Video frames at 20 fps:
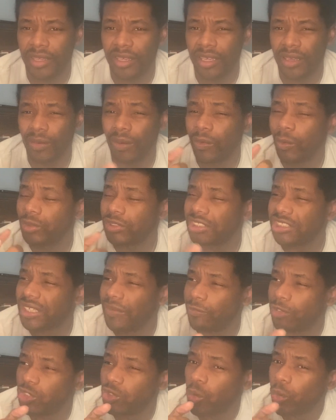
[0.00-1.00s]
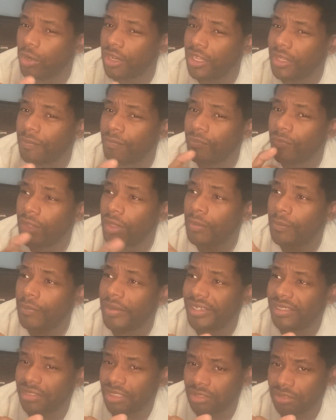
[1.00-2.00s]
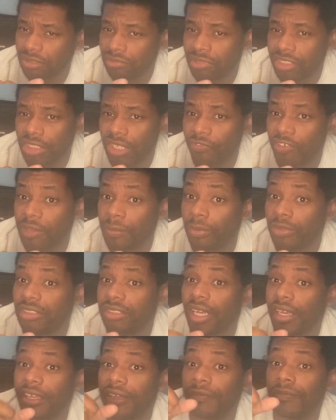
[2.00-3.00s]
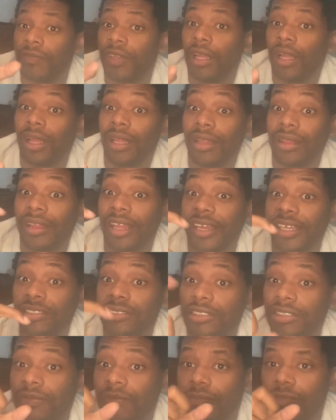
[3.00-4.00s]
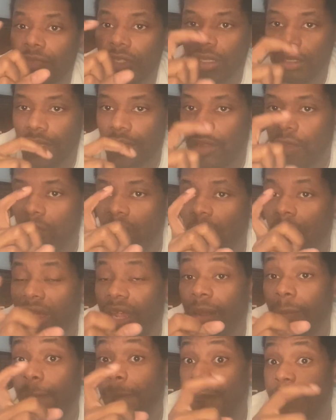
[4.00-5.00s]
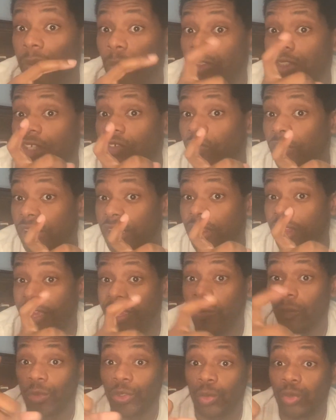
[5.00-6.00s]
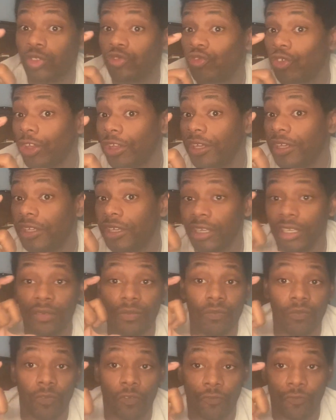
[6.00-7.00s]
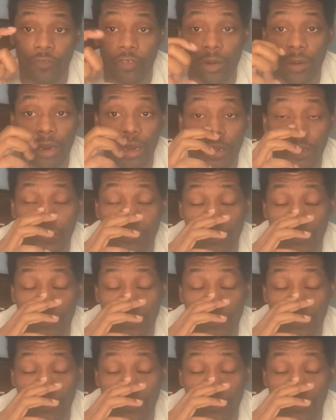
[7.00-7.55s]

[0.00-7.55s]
or it was a 720 pieces, 60 frames per second lens. We had a built-in ring light, which was really good for